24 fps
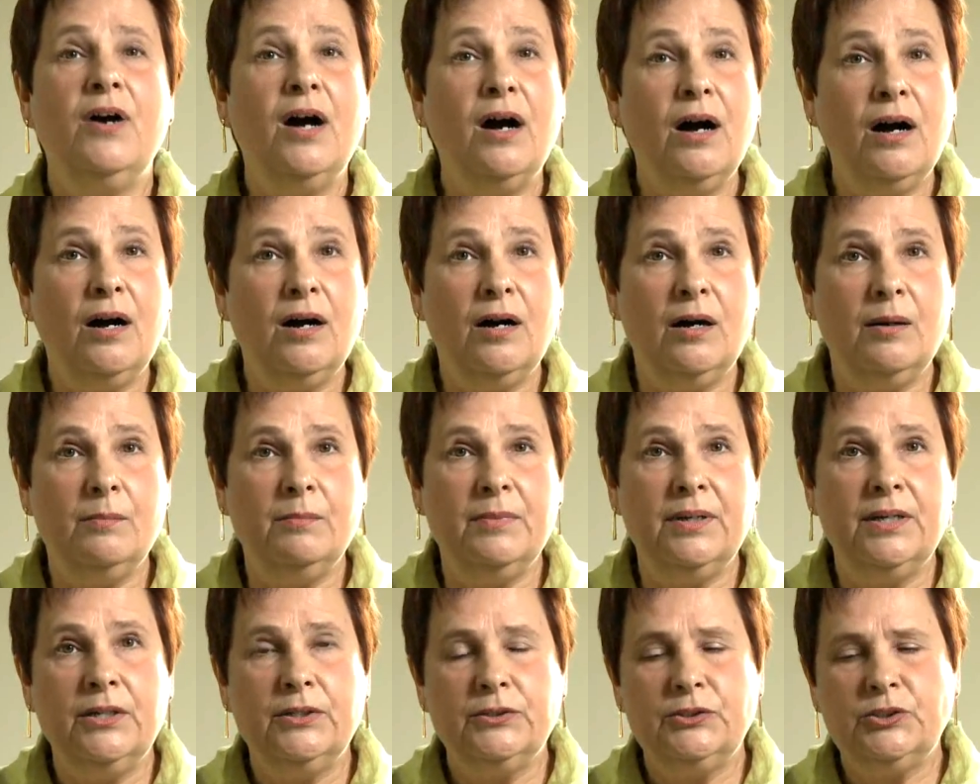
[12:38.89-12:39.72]

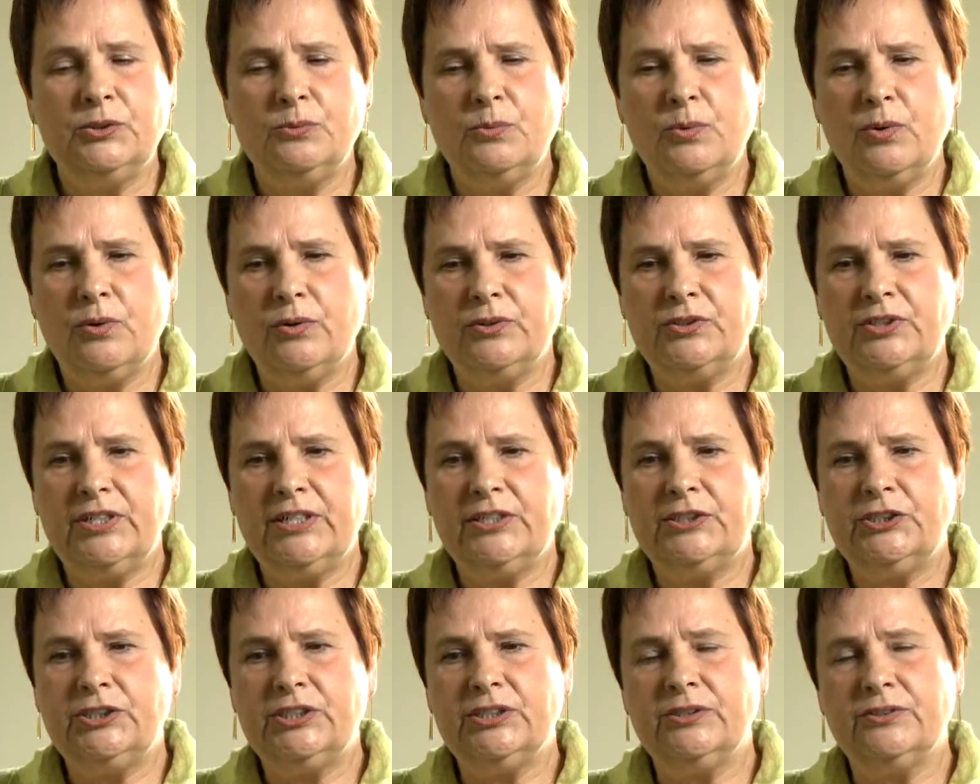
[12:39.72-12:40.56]
harm towards
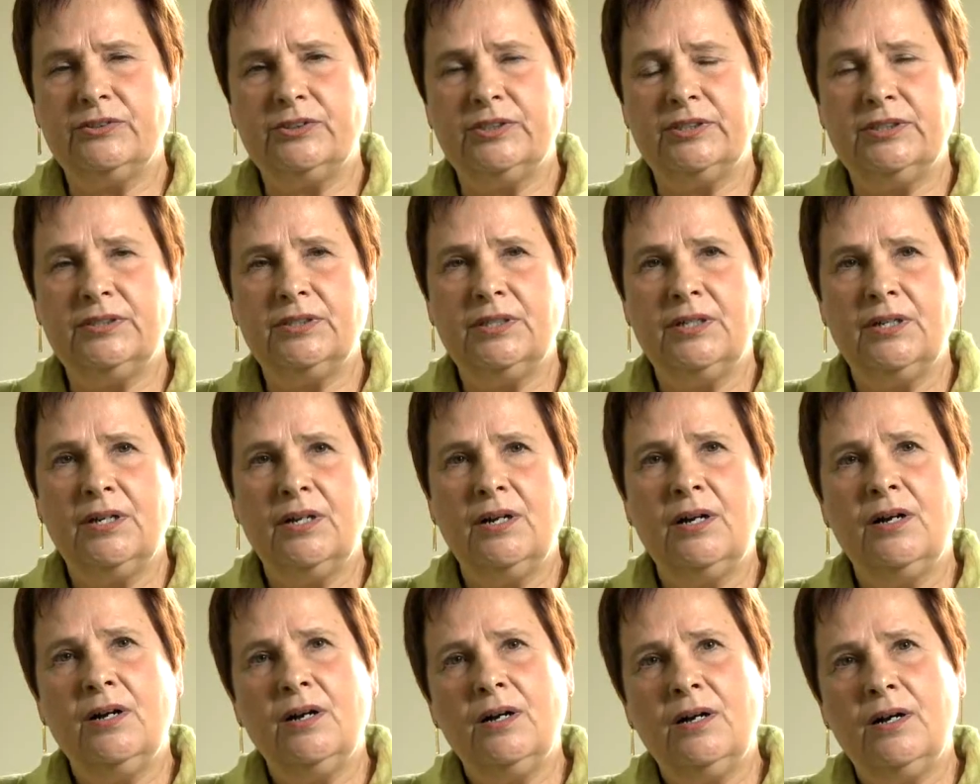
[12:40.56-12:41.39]
their children,
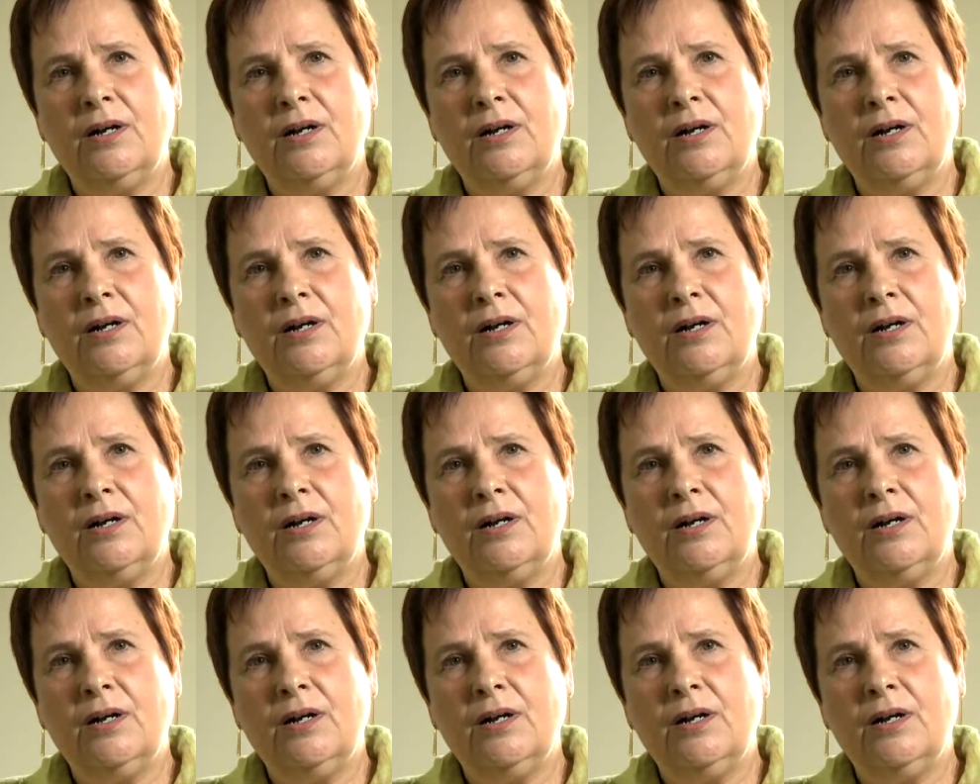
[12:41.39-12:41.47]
